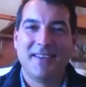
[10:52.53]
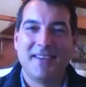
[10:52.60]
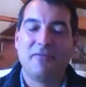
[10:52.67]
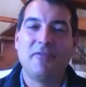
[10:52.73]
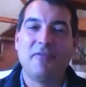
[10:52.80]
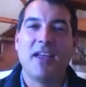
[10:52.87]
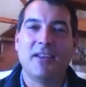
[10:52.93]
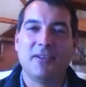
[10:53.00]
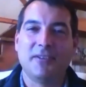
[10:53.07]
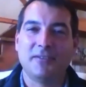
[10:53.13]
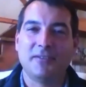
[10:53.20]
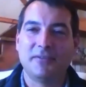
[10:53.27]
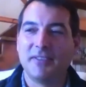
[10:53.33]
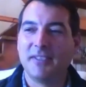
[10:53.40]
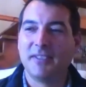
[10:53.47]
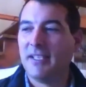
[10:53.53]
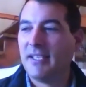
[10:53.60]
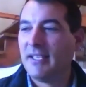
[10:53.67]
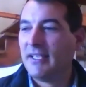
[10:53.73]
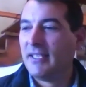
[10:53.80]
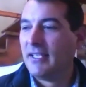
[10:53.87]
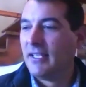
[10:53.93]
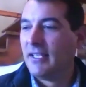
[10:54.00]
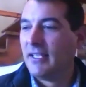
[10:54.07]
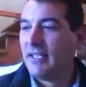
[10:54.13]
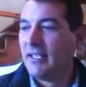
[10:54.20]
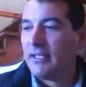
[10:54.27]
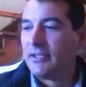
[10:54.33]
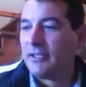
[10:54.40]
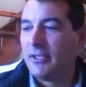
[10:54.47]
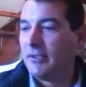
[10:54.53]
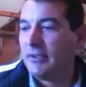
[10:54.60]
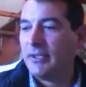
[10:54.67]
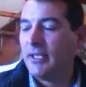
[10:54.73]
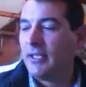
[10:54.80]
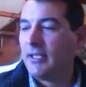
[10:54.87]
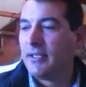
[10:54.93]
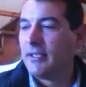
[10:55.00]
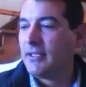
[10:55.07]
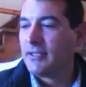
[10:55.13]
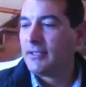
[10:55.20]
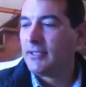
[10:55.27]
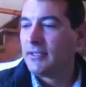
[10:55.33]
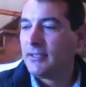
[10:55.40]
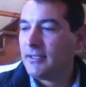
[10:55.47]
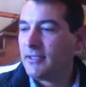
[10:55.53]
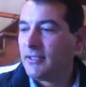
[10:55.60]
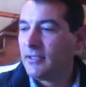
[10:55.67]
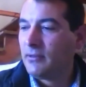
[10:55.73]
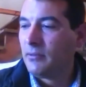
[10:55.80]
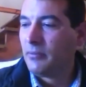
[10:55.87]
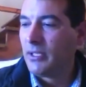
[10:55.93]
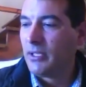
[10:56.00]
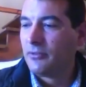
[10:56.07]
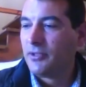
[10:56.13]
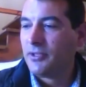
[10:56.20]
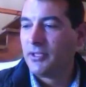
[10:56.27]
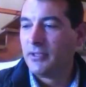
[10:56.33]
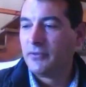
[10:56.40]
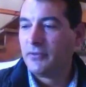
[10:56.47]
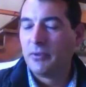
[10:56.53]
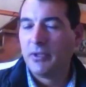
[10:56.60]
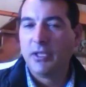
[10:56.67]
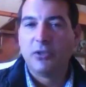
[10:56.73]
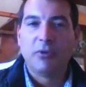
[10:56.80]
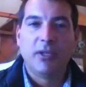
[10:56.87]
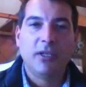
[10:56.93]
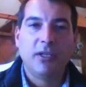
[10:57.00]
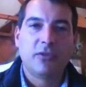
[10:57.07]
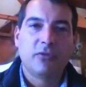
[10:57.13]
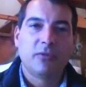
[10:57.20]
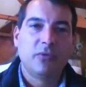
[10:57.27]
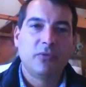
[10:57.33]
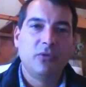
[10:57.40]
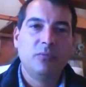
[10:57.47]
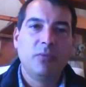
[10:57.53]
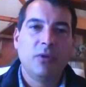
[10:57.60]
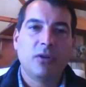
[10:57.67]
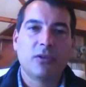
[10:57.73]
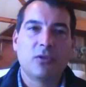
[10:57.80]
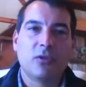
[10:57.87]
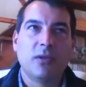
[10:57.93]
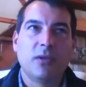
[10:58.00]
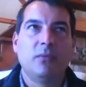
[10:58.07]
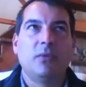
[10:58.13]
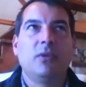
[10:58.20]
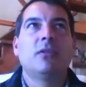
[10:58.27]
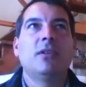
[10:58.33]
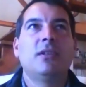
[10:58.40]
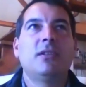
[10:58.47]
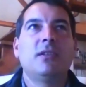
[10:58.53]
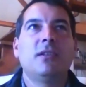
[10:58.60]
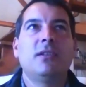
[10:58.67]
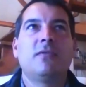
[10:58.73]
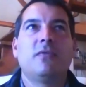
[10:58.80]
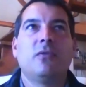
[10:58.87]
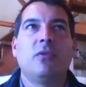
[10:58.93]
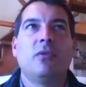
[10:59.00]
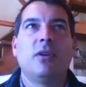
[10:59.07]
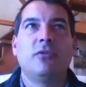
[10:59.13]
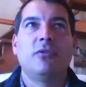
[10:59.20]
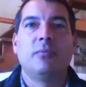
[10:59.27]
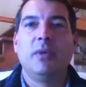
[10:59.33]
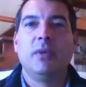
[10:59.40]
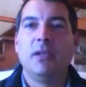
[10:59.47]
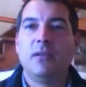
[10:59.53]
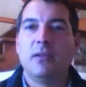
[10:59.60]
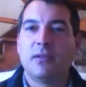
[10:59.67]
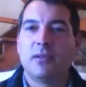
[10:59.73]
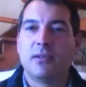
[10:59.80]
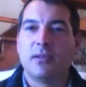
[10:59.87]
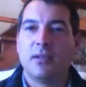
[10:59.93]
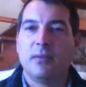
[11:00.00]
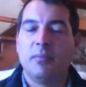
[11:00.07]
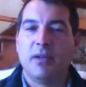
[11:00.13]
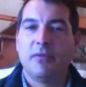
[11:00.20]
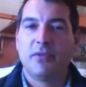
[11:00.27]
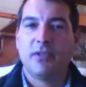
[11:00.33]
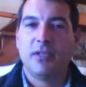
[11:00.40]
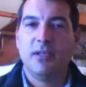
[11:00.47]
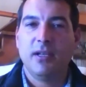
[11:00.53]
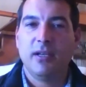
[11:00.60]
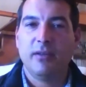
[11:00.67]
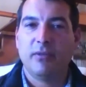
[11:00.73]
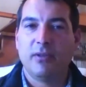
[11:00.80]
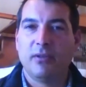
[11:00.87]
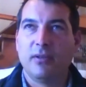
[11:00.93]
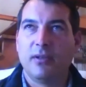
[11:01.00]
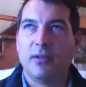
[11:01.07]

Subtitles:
fan of. So yeah, this Sauvignon Blanc Reserve 2020 is from 2 blocks. One block is 400 meters above sea level,